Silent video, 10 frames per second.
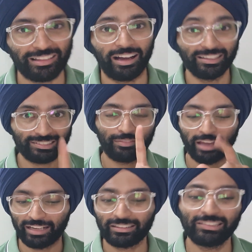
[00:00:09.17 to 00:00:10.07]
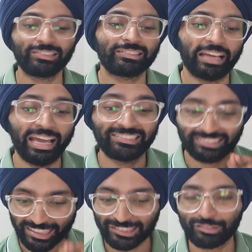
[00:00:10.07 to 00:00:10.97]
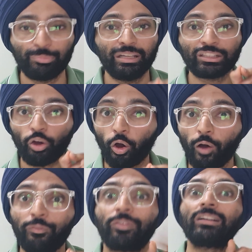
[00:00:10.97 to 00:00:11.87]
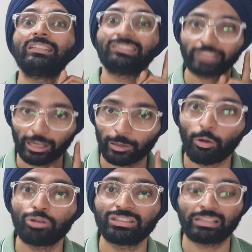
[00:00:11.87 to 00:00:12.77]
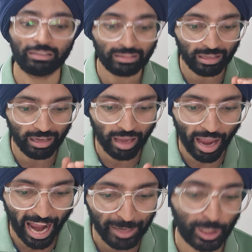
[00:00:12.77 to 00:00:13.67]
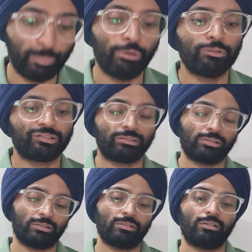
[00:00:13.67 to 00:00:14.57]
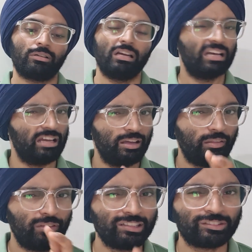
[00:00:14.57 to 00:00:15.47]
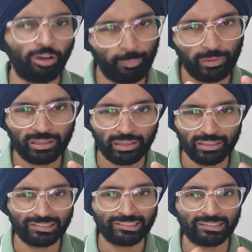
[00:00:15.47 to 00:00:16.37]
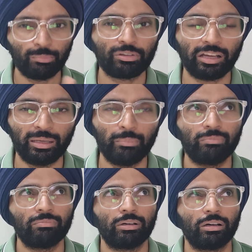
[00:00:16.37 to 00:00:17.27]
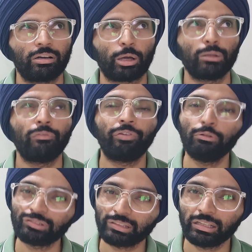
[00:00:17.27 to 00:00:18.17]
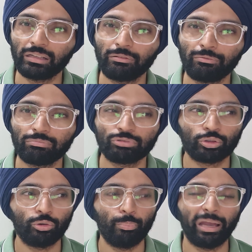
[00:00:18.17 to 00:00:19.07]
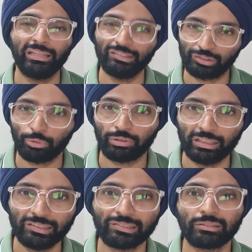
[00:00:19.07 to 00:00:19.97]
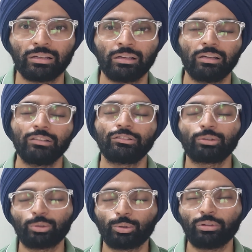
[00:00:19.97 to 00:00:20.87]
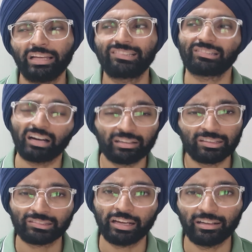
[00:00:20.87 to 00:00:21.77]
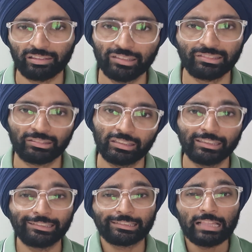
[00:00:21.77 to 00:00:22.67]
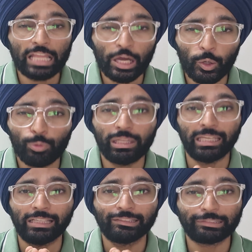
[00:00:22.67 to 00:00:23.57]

class, that is assessment of psychological attributes. This topic is sometimes confusing to many students, so let's understand this slowly.